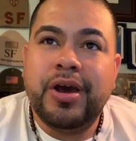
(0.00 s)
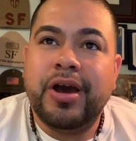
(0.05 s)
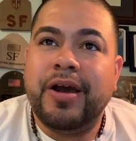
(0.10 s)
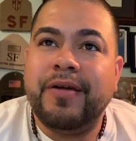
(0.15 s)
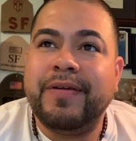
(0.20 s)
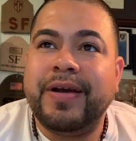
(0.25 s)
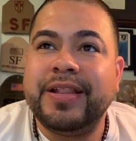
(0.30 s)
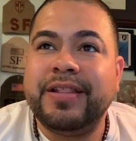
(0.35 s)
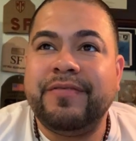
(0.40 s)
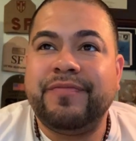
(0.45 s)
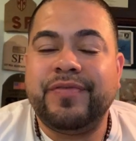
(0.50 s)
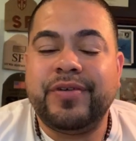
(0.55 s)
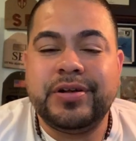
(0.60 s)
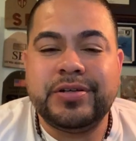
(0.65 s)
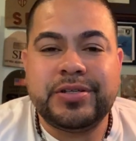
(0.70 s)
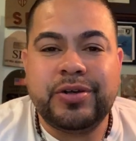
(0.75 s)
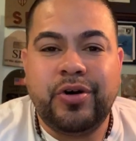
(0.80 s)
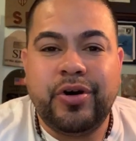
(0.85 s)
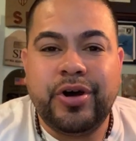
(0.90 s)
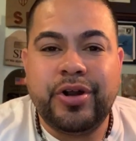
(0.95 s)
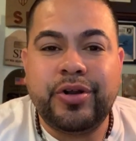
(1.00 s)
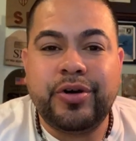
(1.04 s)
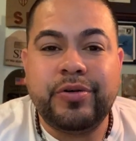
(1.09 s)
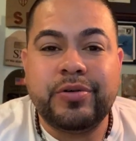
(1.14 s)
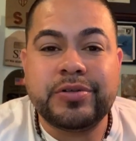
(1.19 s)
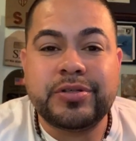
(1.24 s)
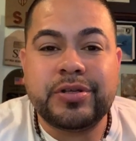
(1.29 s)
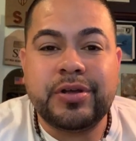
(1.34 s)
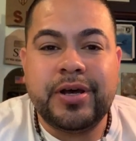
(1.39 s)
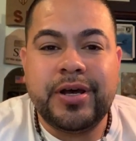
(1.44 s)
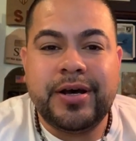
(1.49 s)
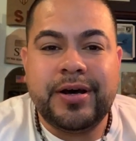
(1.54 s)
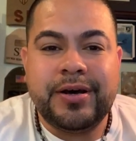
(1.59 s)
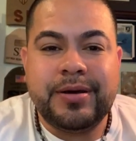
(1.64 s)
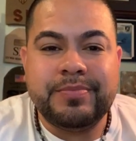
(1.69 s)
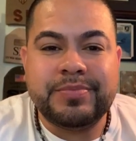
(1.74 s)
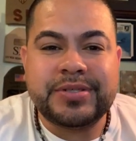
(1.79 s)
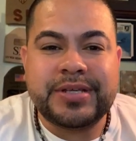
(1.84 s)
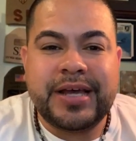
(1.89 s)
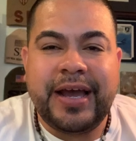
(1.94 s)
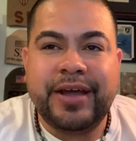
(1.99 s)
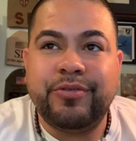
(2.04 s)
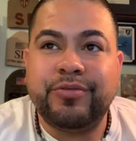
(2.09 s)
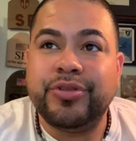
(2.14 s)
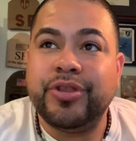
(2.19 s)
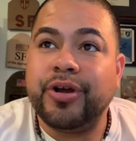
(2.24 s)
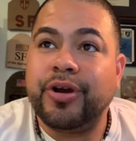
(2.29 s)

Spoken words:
All right, the first article is titled